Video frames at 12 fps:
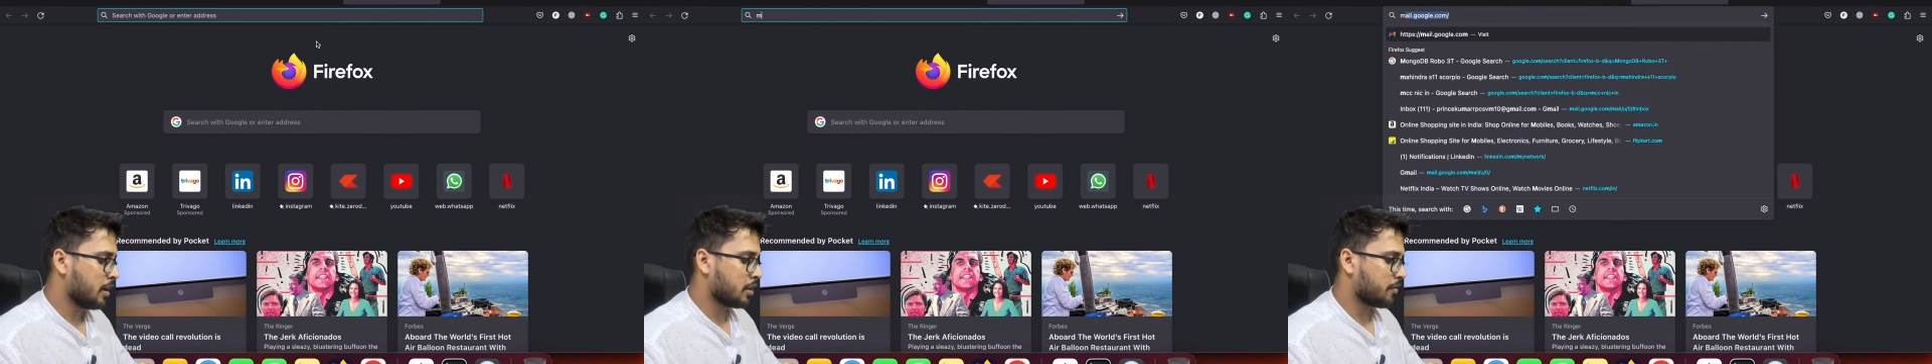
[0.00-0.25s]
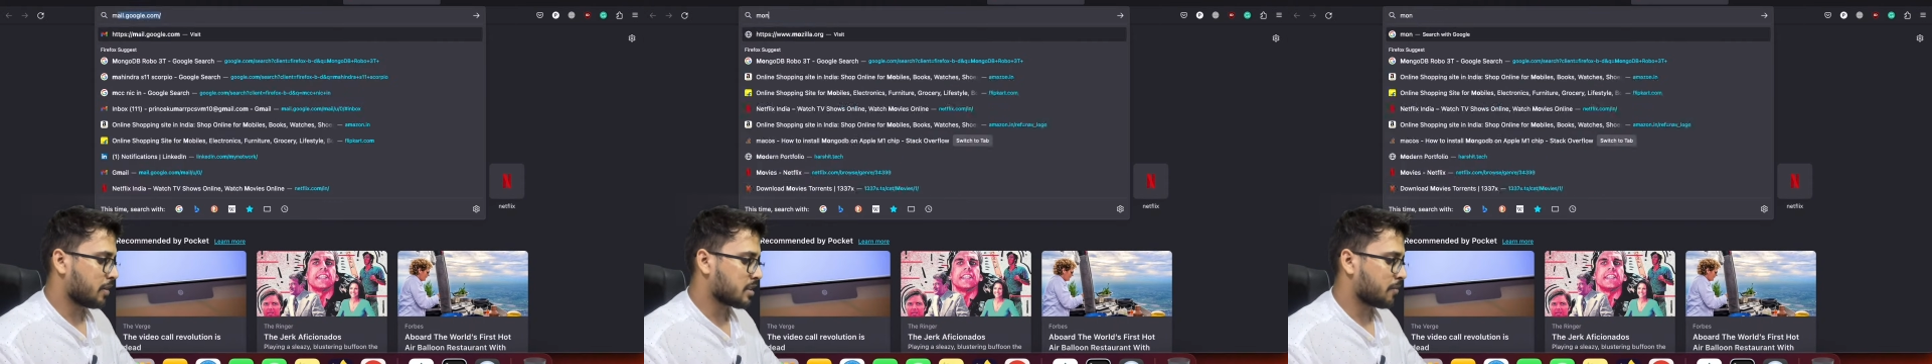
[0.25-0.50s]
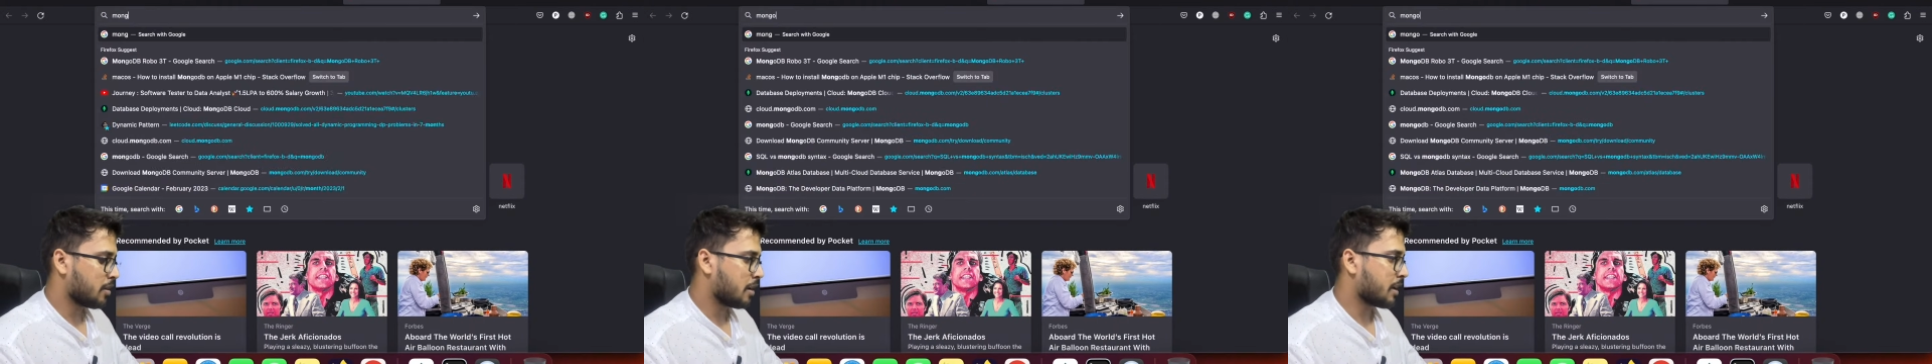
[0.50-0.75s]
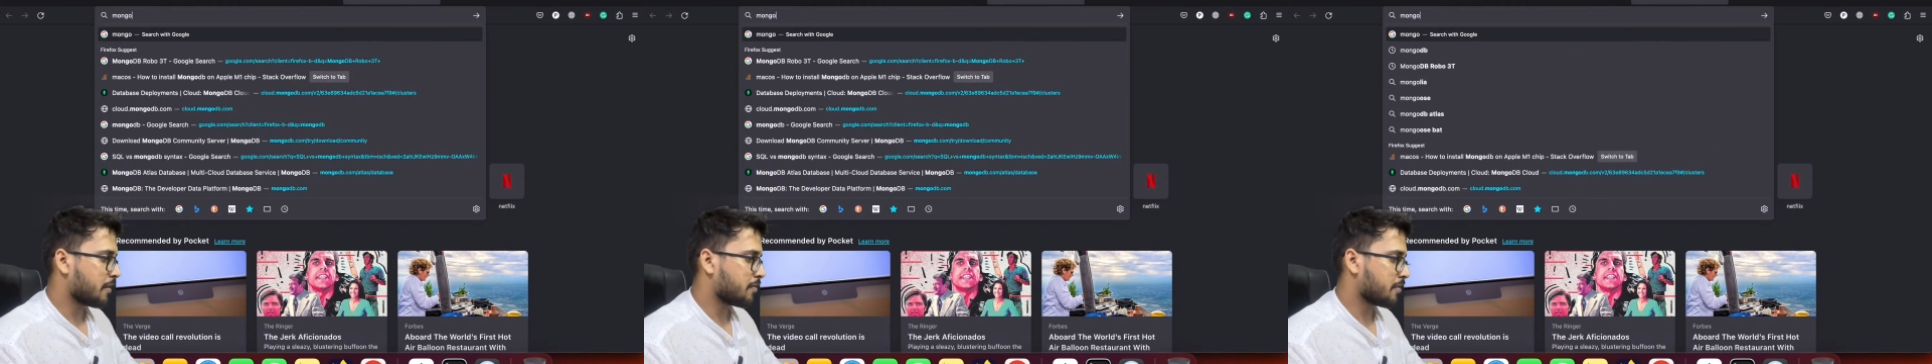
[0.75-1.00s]
So first of all, let
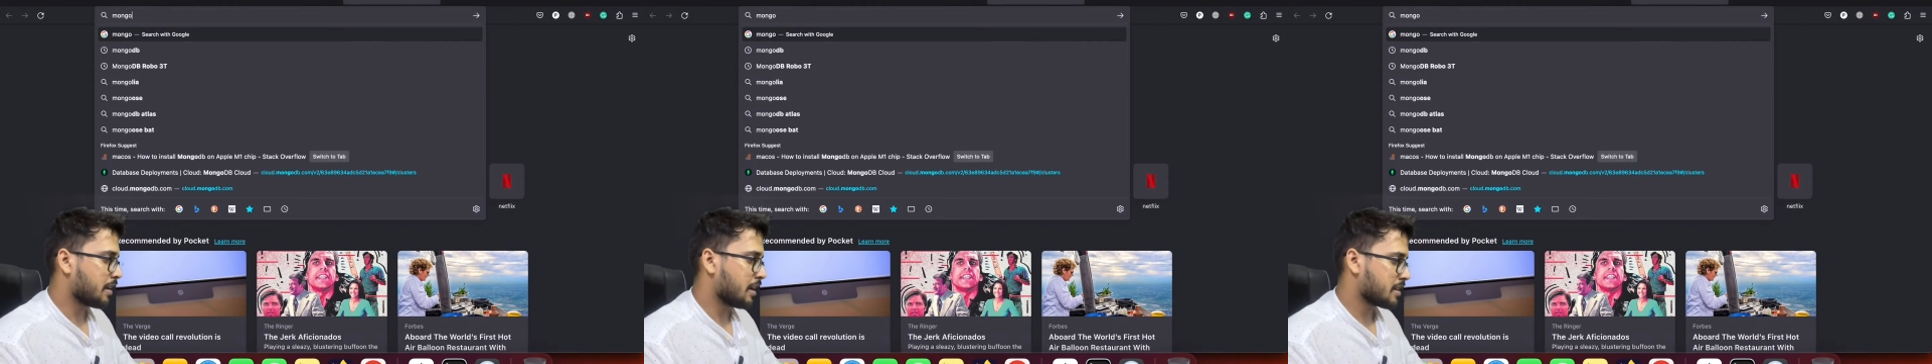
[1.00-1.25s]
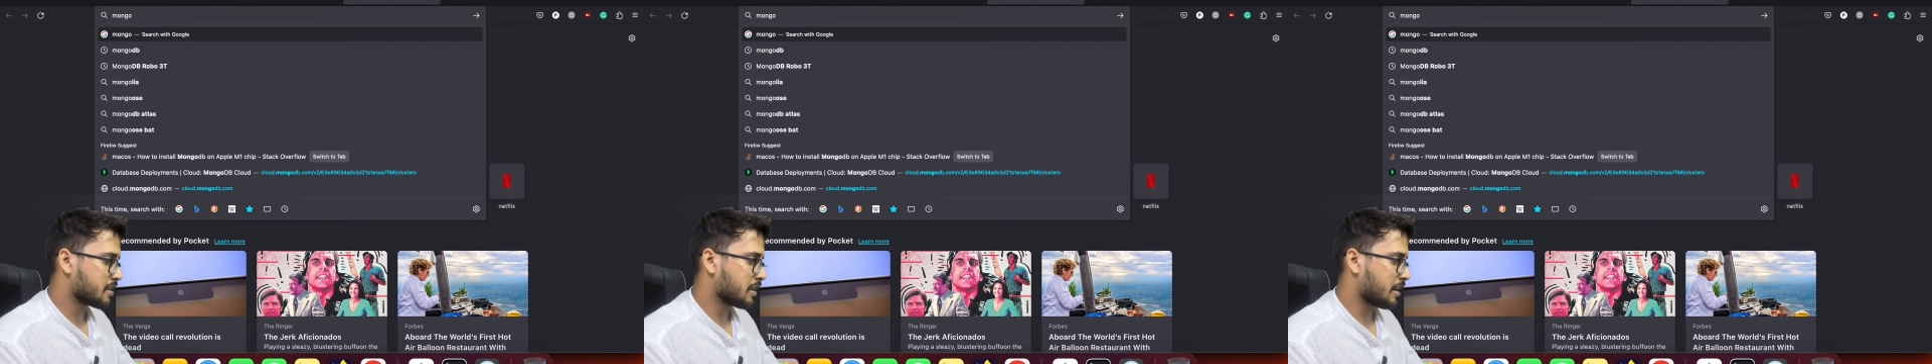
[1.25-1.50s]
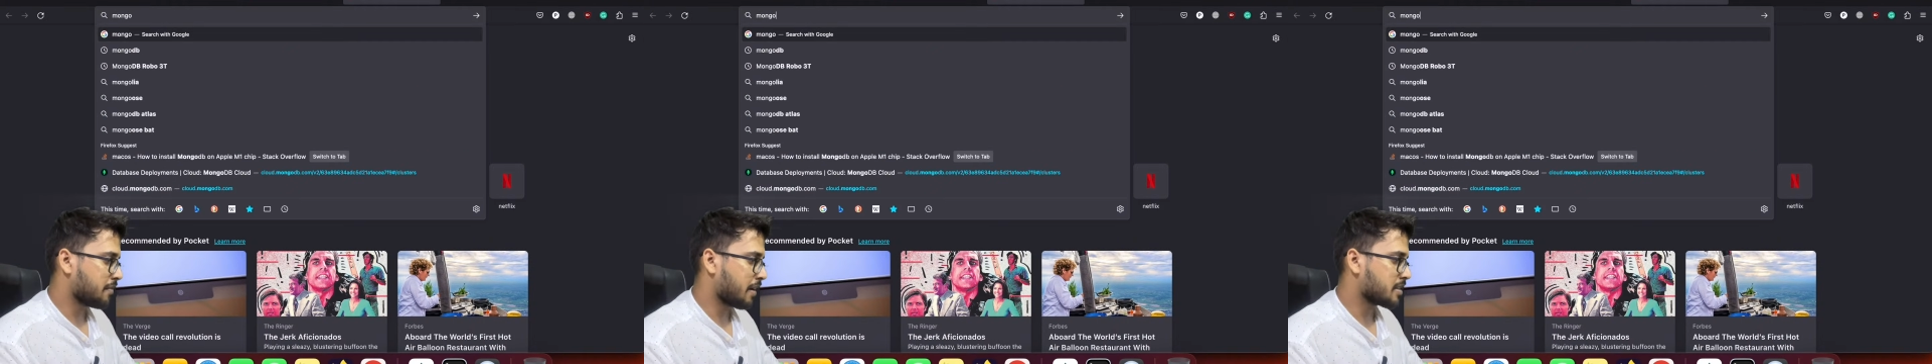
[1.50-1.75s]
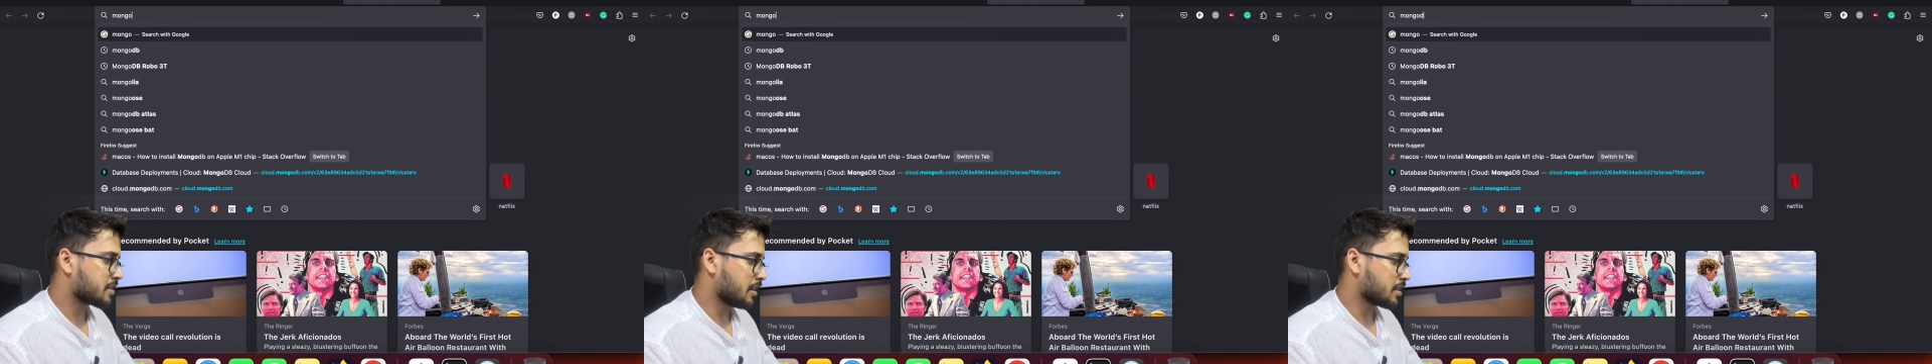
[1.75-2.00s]
have let's if I
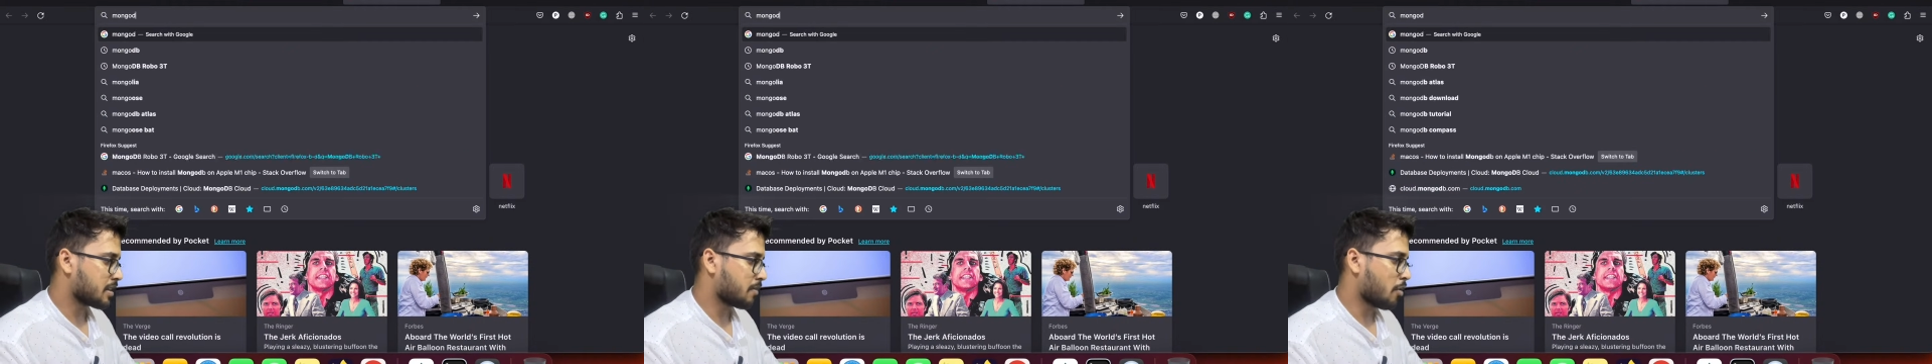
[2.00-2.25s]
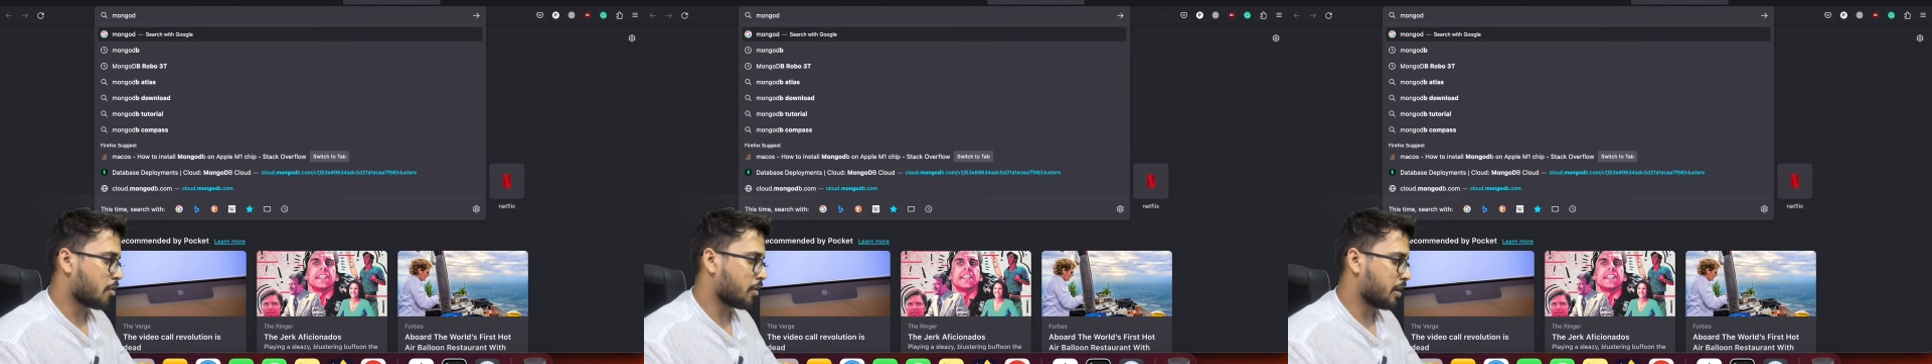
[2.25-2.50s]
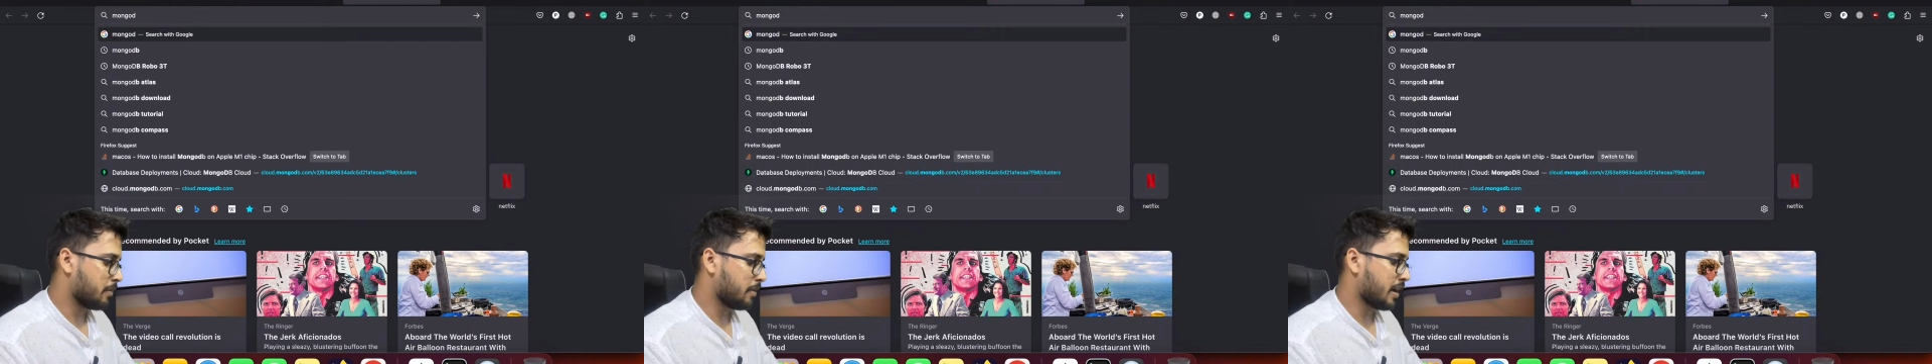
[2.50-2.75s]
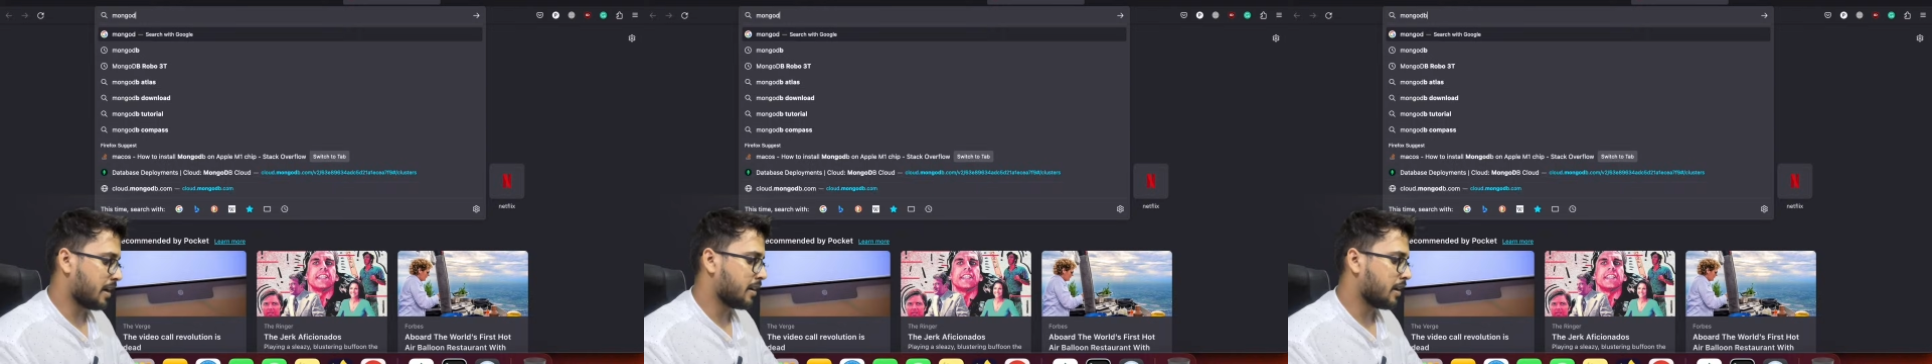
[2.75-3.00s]
search the MongoDB,
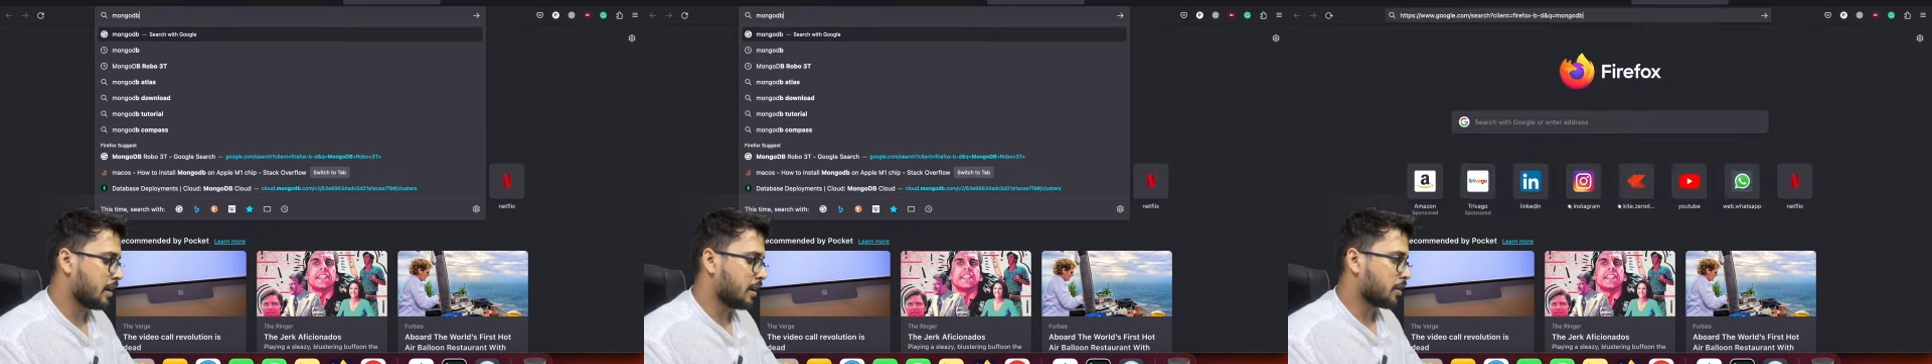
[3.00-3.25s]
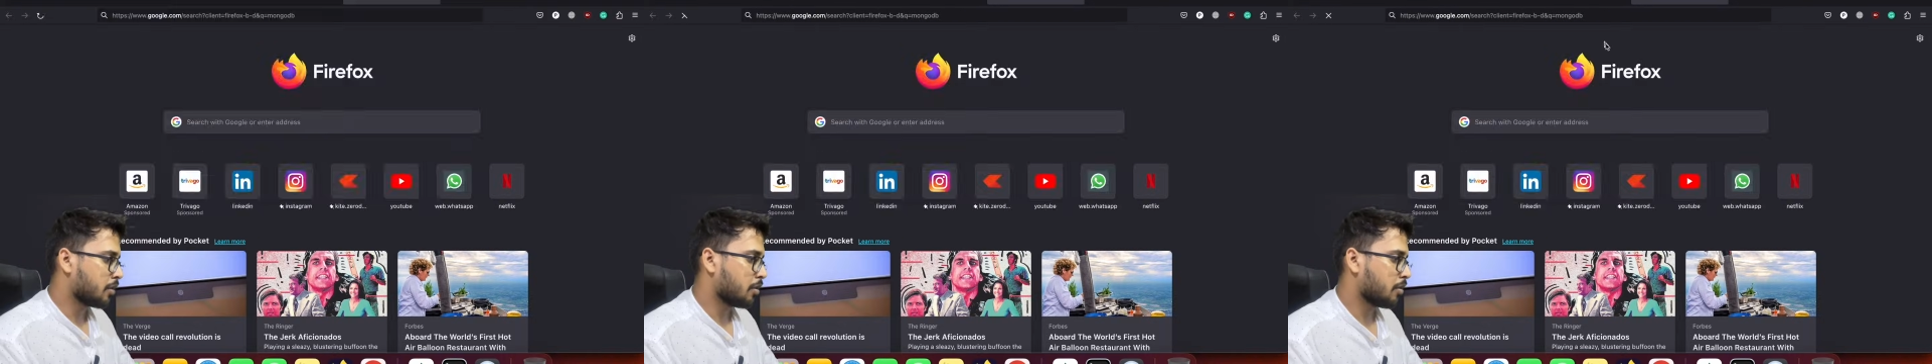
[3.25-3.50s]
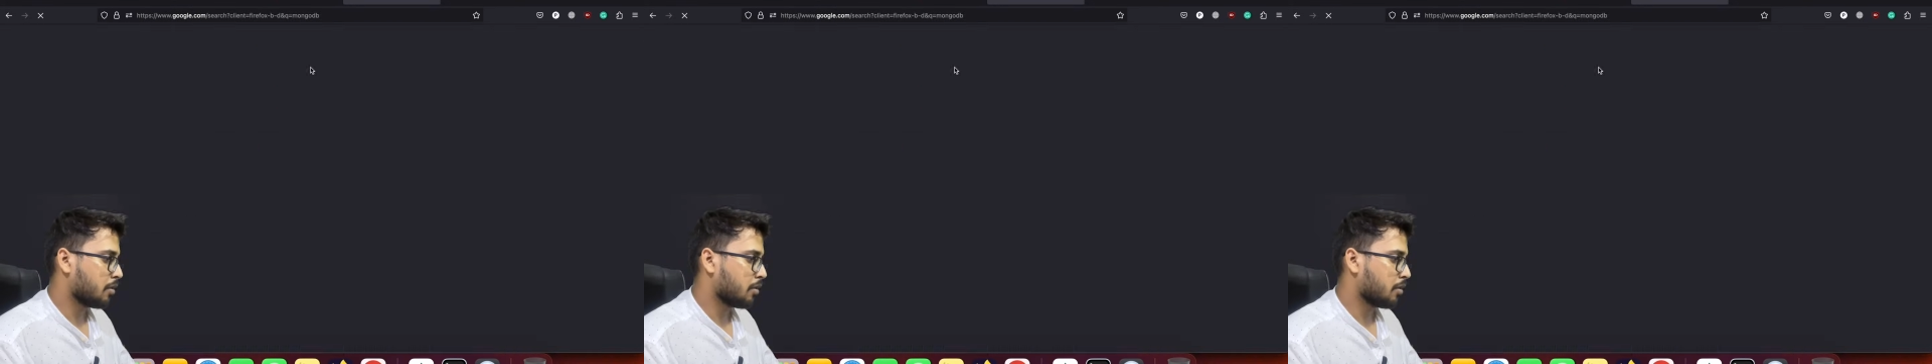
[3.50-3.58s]
right, so